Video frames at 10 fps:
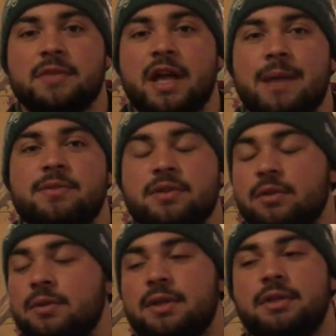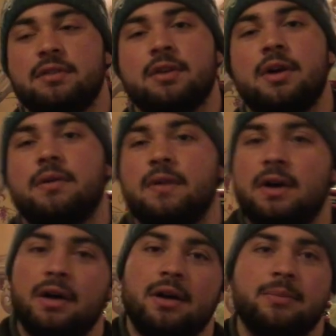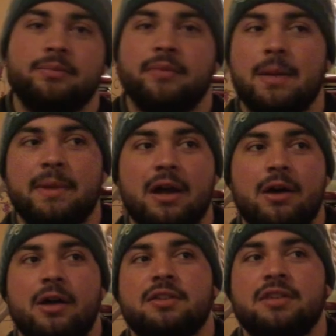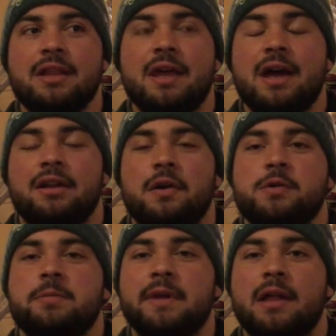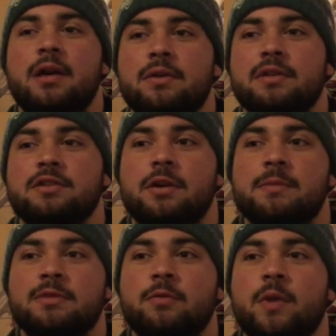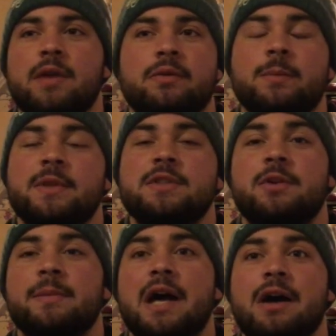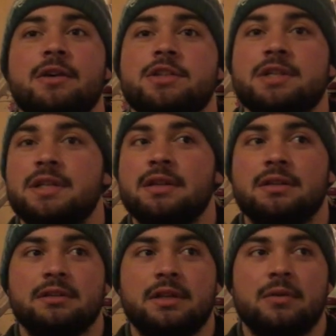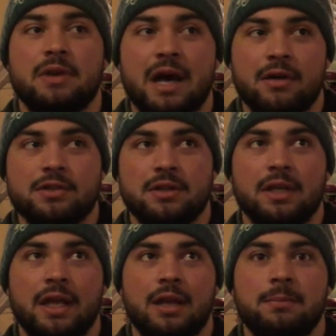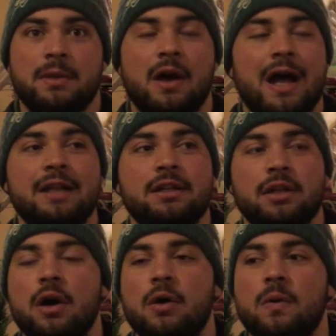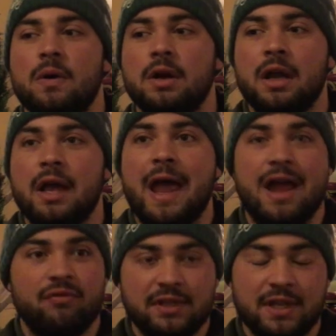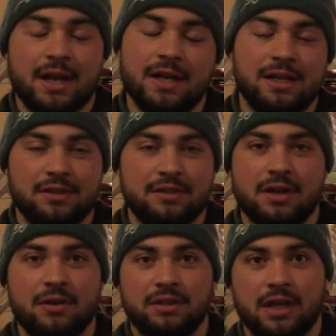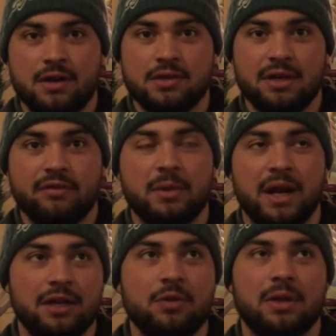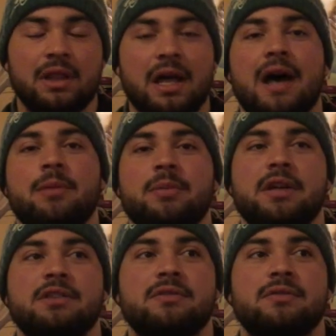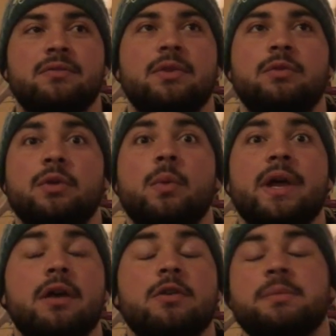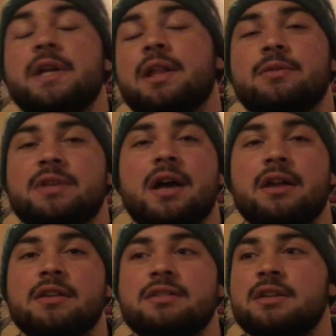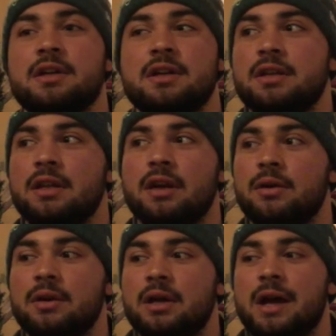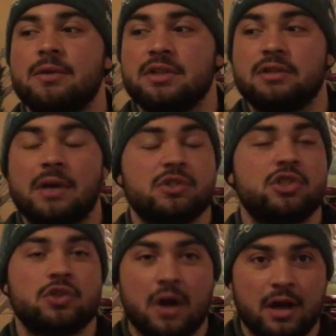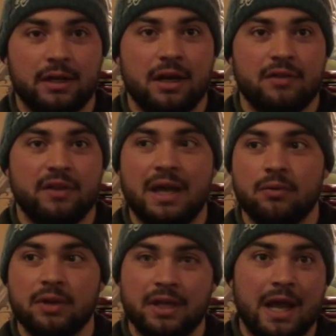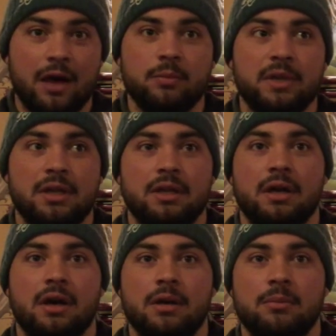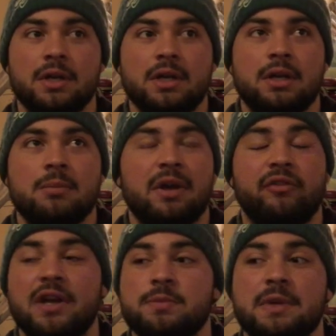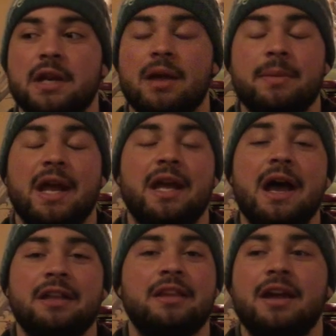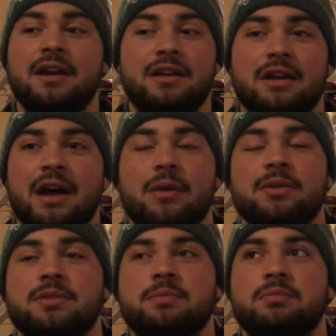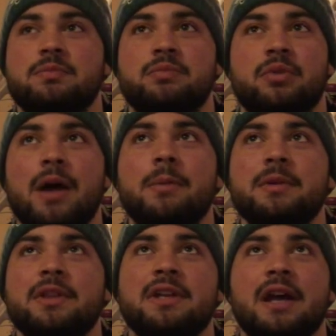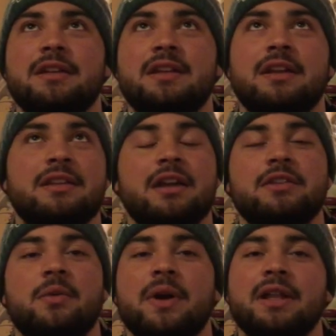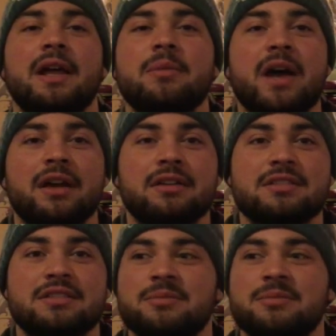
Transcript: Absolutely. So, I mean, I'll say that Coach Manello, in terms of weight room and terminology and, you know, knowledge of the game, you know, I didn't know everything I needed to know at the college level, but I knew a lot because of the way Coach Manello taught us. You know, I was strong enough, and that really helped me my freshman year. I mean, I got there, I was probably the 19th out of 20 linebackers.